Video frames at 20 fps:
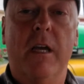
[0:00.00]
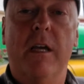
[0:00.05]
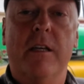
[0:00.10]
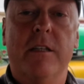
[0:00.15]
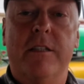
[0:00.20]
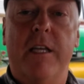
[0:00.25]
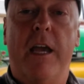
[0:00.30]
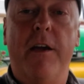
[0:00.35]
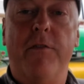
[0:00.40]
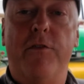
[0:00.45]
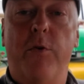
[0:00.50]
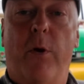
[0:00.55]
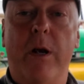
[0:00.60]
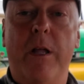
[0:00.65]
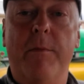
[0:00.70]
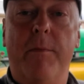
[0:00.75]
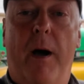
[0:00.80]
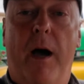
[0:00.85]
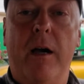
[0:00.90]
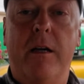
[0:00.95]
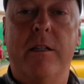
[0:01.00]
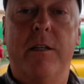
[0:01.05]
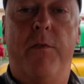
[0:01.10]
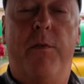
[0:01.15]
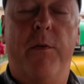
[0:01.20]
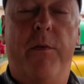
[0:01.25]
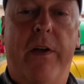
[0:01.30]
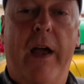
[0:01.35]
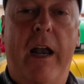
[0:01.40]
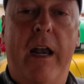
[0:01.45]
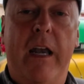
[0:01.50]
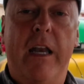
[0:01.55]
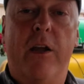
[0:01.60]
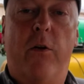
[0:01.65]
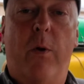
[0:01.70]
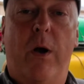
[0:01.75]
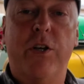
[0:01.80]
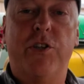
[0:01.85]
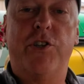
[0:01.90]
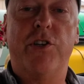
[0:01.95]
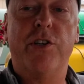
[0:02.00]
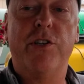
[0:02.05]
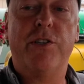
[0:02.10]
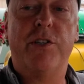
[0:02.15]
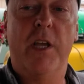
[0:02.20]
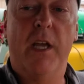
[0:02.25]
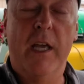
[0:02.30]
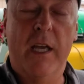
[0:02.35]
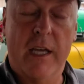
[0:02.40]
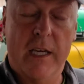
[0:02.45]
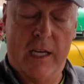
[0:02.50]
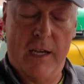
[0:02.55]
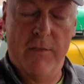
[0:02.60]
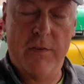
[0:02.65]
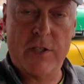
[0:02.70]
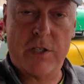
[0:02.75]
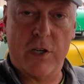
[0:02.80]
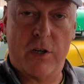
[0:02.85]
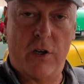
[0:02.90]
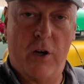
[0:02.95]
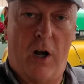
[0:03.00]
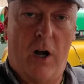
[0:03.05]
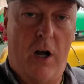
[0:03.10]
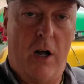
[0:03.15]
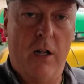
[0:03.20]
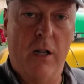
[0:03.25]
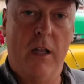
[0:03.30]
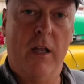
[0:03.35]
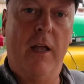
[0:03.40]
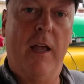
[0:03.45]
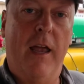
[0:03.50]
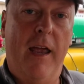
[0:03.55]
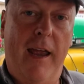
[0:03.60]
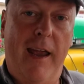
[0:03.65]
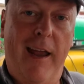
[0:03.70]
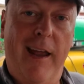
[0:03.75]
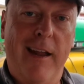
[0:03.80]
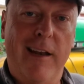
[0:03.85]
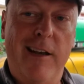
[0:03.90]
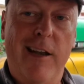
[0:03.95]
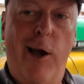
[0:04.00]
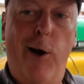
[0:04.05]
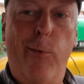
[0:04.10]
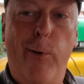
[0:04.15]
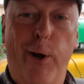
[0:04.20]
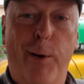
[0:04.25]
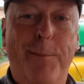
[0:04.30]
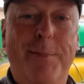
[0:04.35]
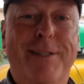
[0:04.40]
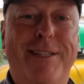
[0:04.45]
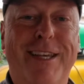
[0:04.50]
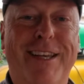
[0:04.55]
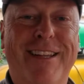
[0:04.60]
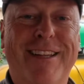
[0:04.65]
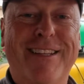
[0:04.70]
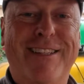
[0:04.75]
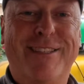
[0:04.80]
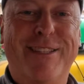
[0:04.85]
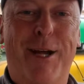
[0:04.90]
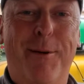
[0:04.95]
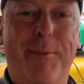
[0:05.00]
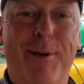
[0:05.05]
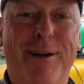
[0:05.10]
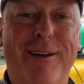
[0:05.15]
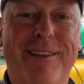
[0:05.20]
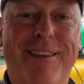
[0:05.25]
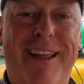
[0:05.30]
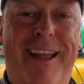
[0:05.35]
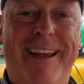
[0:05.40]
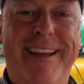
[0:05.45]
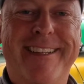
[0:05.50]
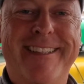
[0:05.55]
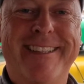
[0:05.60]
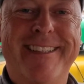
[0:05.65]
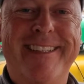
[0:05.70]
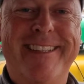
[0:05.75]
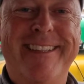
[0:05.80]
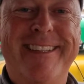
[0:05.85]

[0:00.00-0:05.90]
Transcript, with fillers: Save 20 bucks. If you've got any questions, give us a call and uh, we hope to see you this summer. Thanks.